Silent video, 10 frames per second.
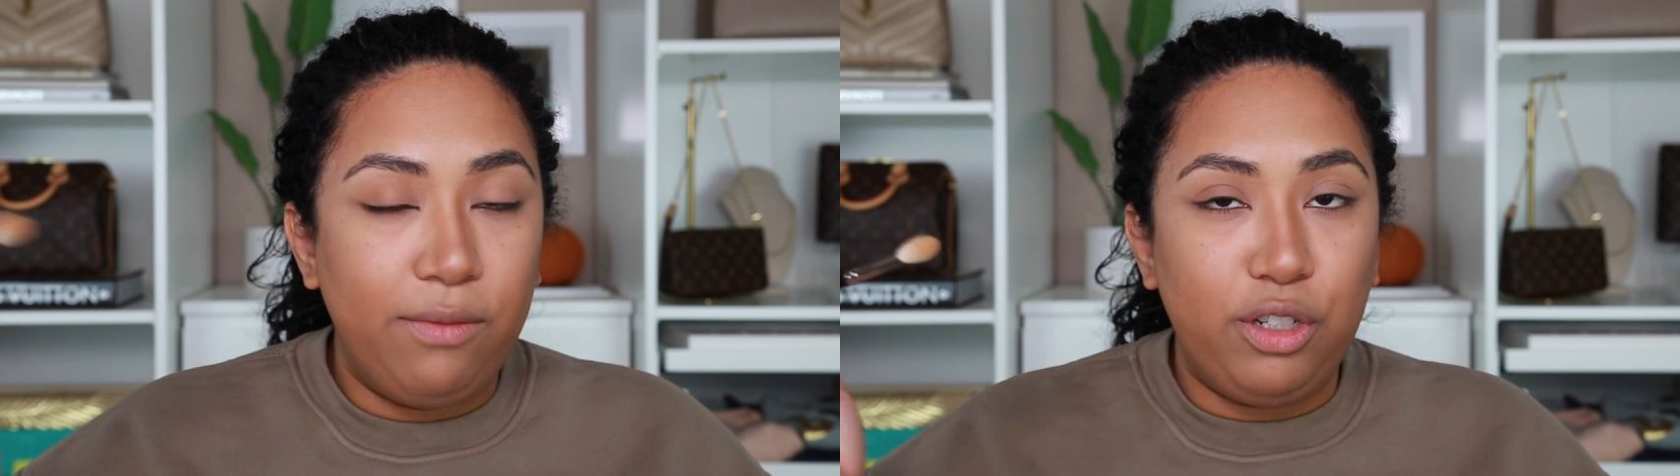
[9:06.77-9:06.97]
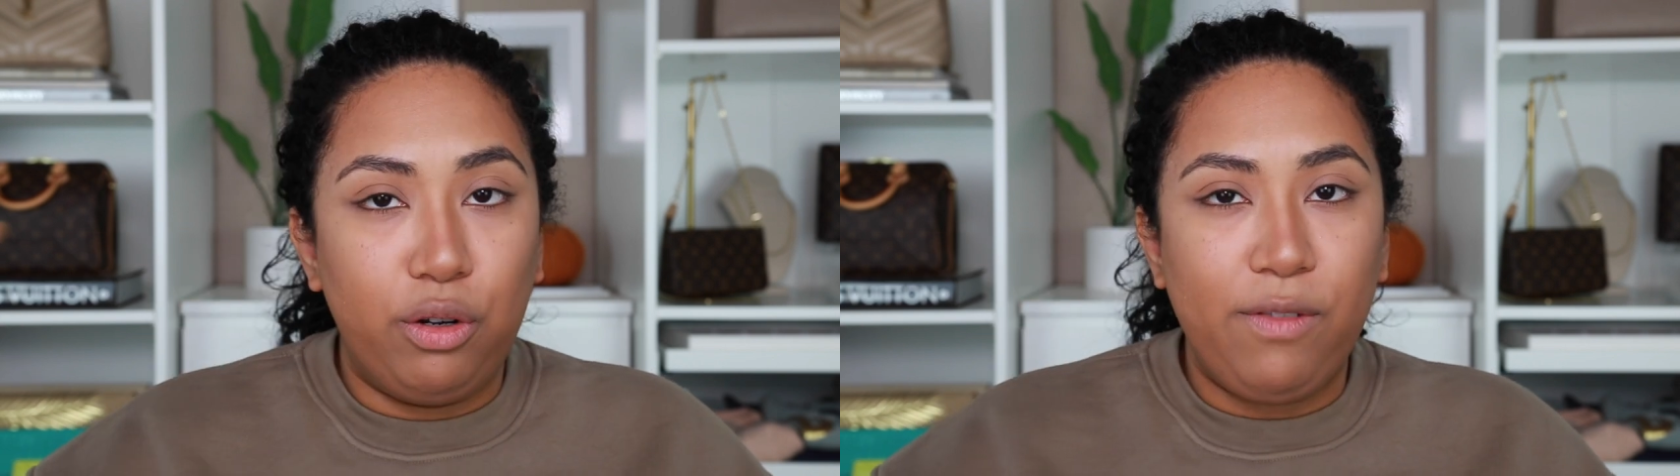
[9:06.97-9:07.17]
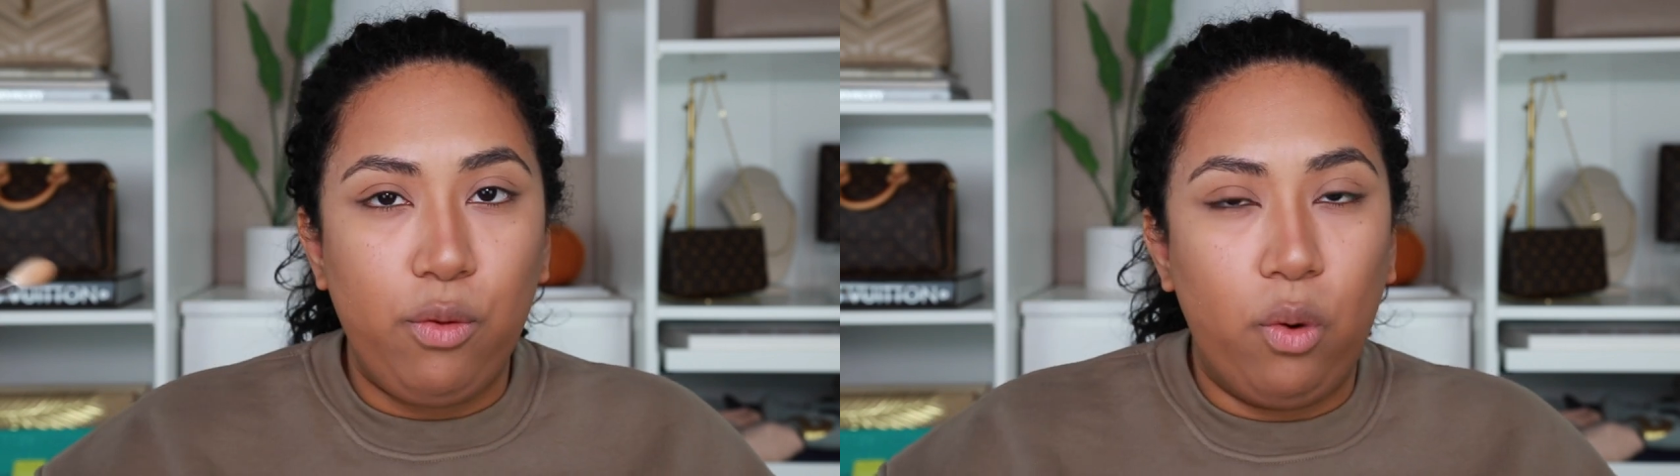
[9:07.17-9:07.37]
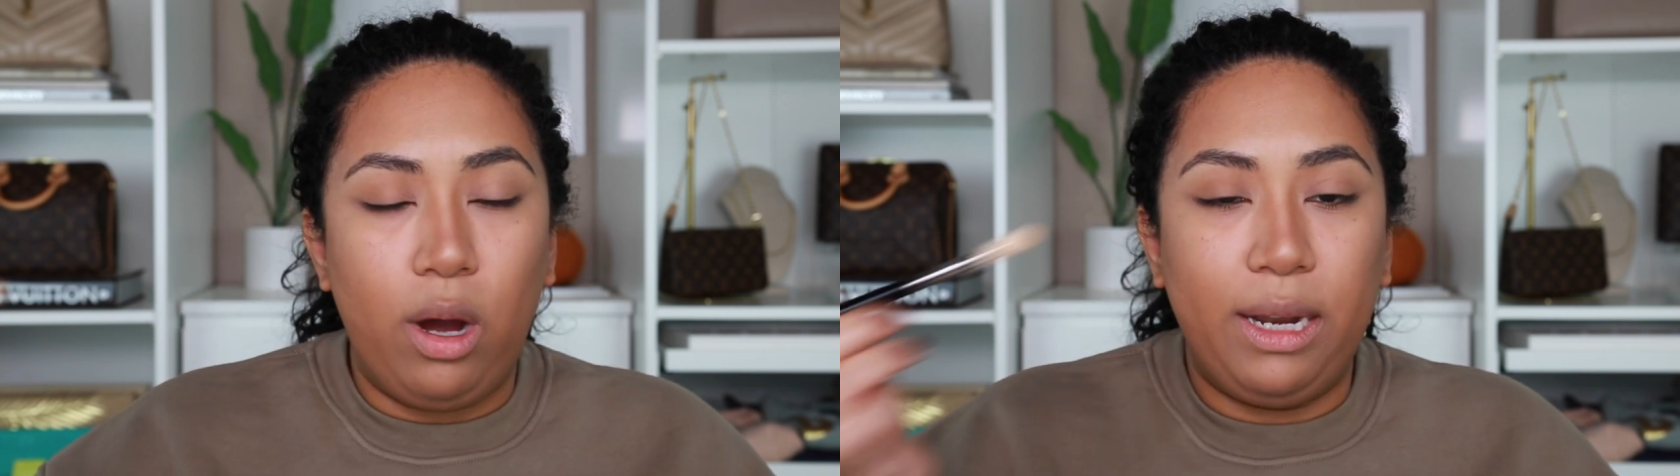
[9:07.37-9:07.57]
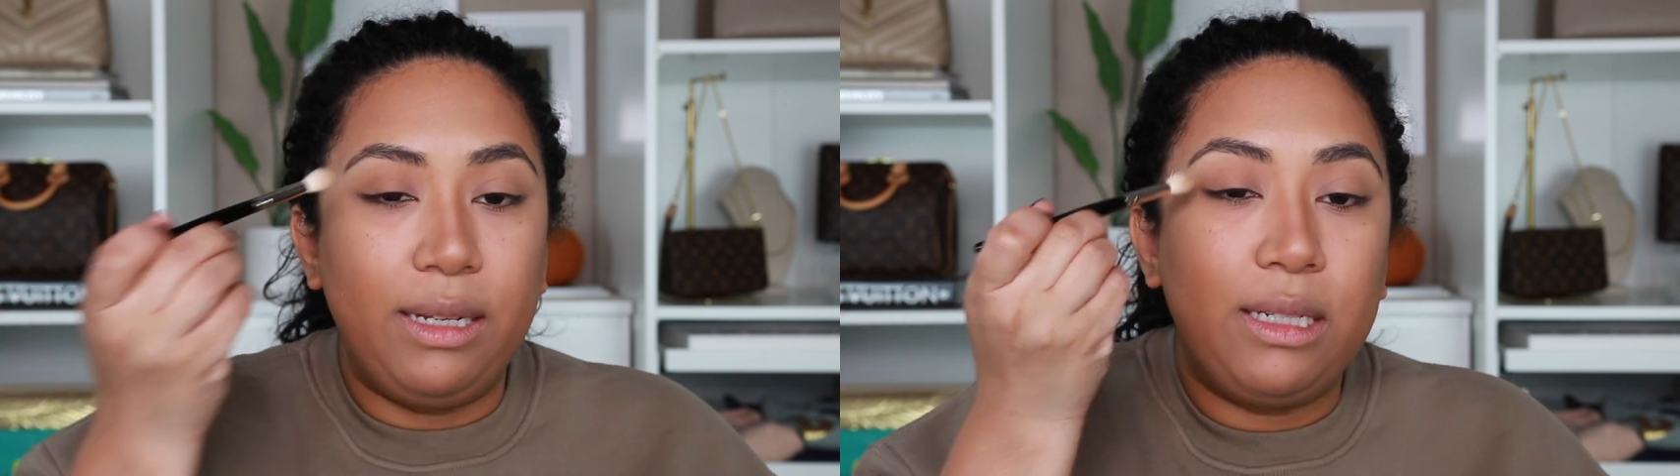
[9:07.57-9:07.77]
of don't even
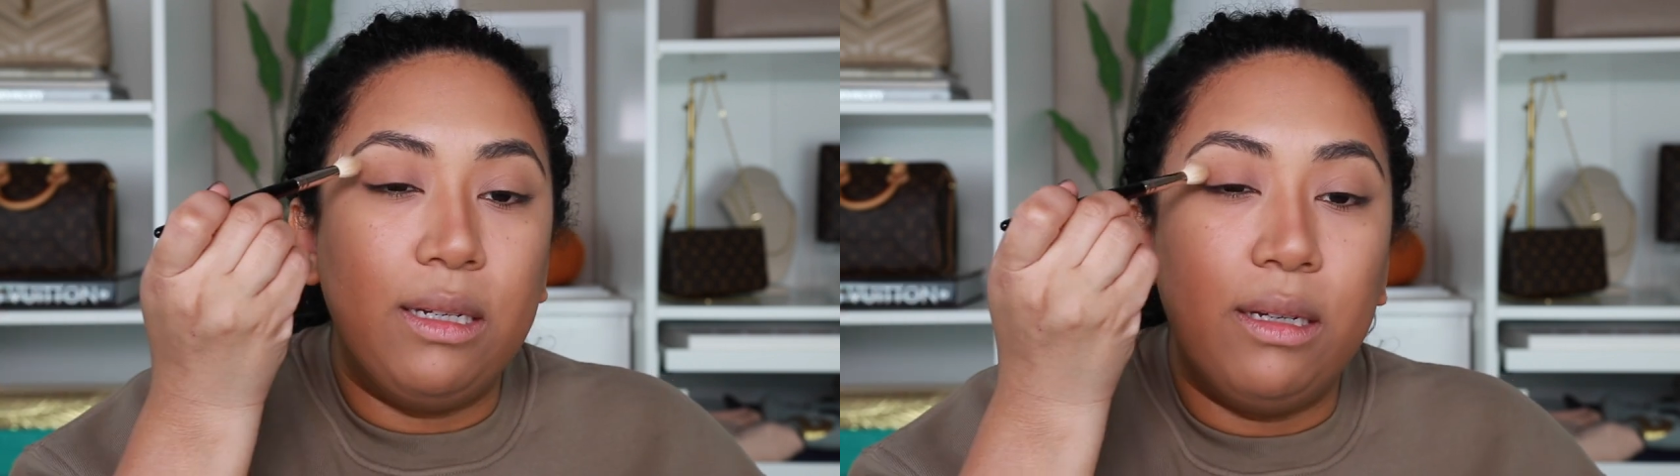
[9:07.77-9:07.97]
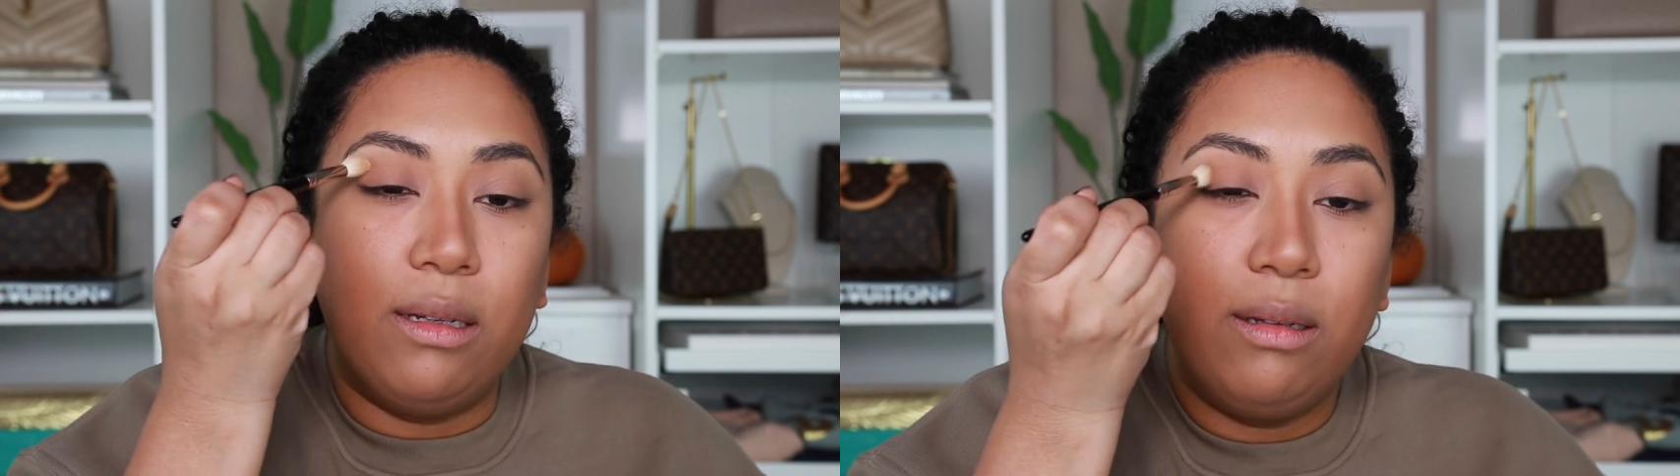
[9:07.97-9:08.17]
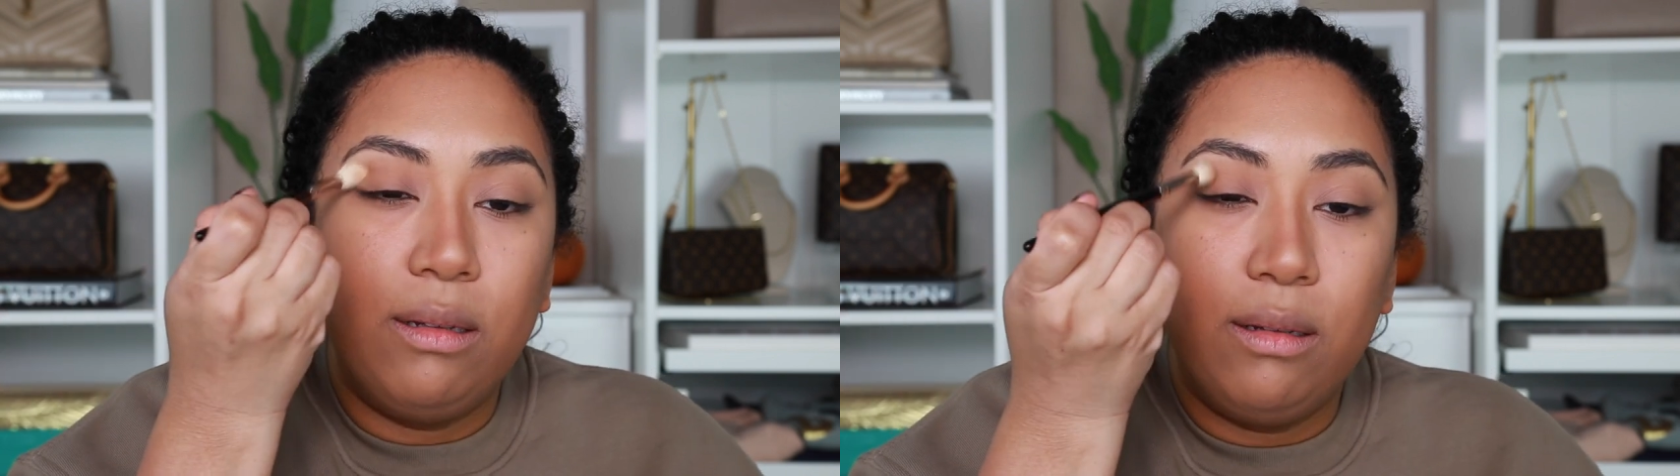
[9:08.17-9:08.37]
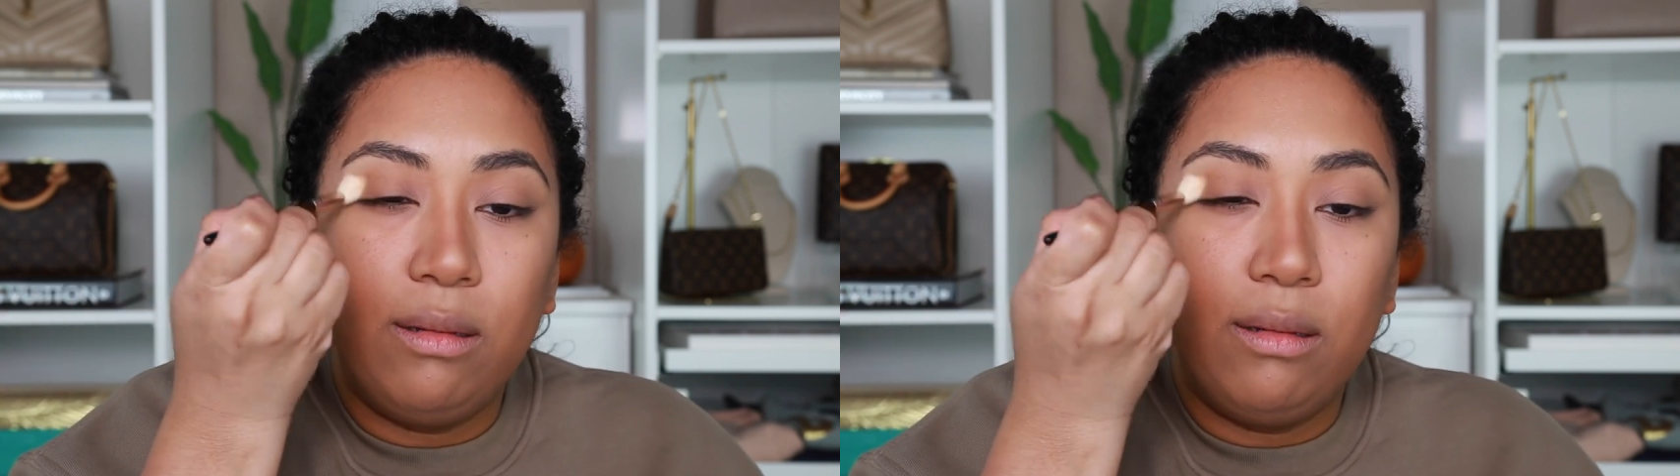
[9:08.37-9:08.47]
want it to